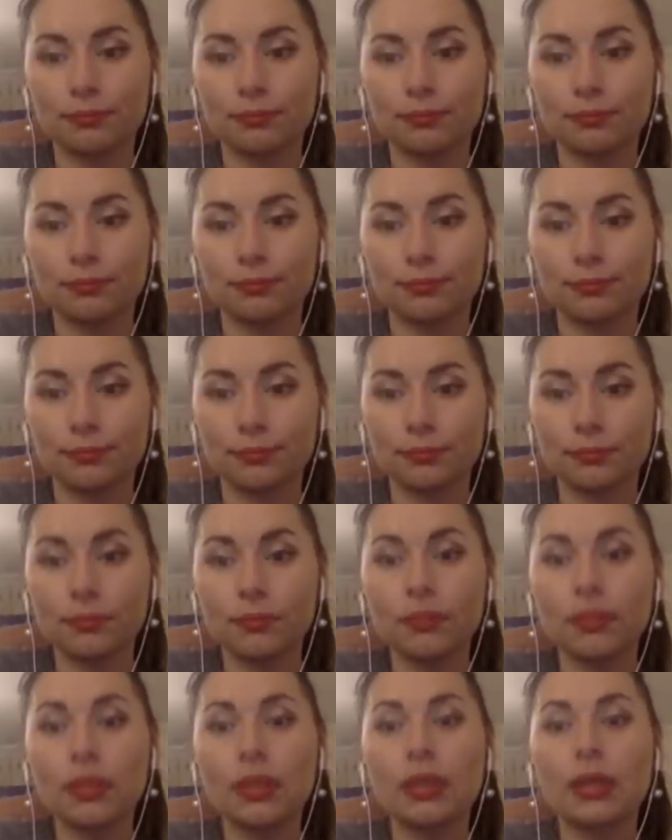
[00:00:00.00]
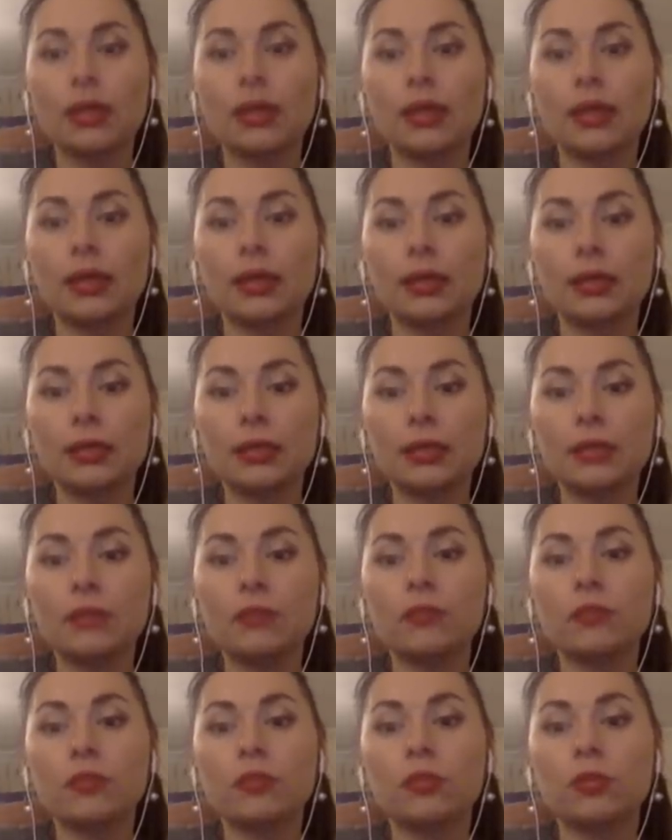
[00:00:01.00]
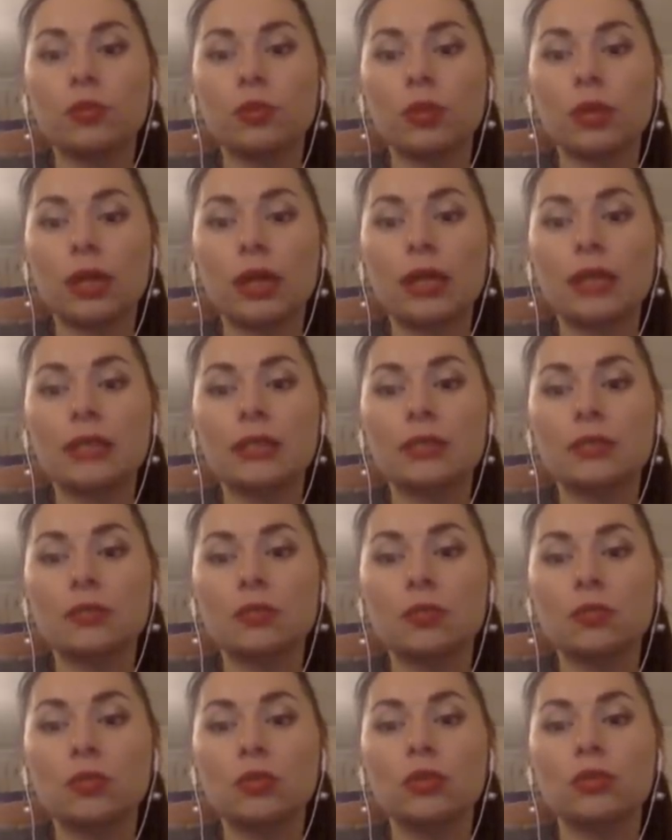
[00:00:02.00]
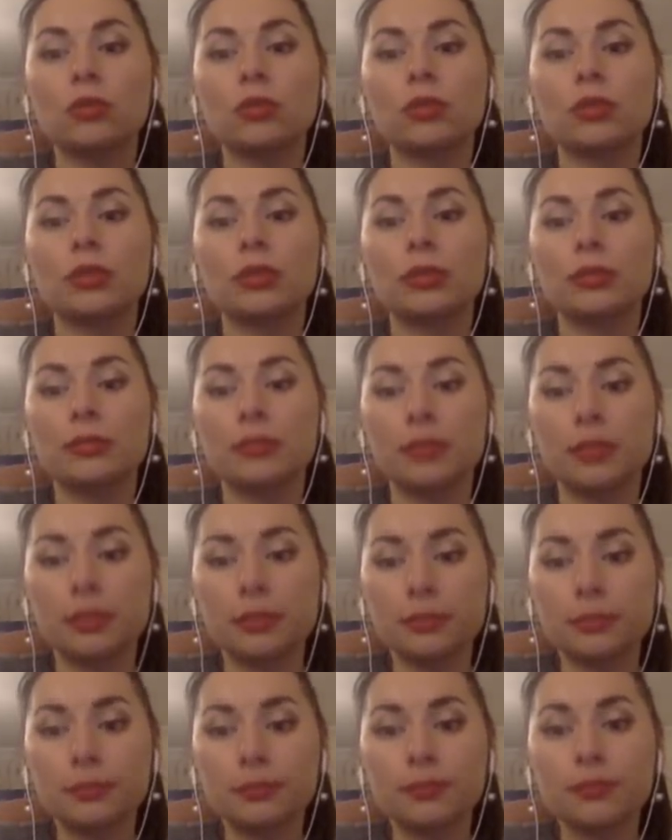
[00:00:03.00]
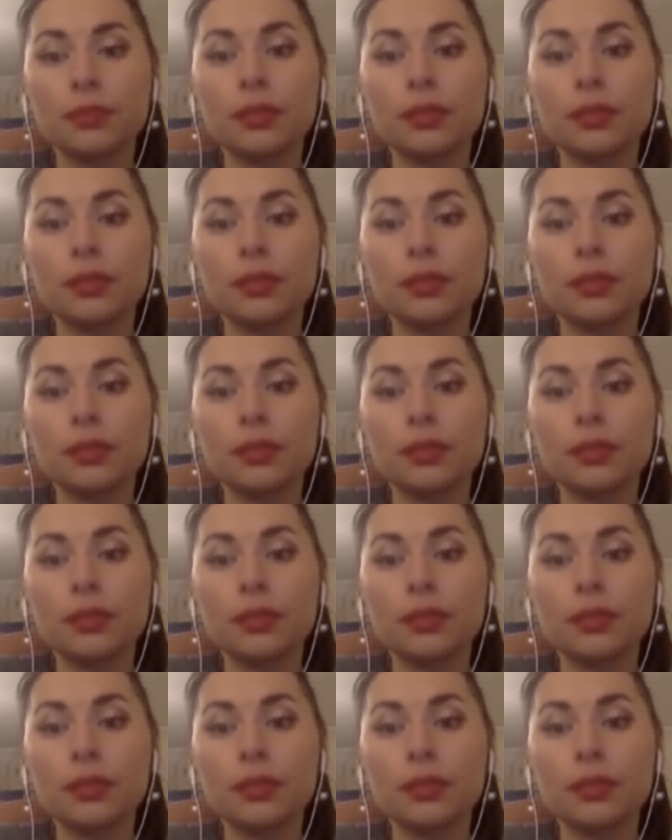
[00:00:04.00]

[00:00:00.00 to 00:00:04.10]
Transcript: Mm-hmm. And if you are, as a woman, your giver,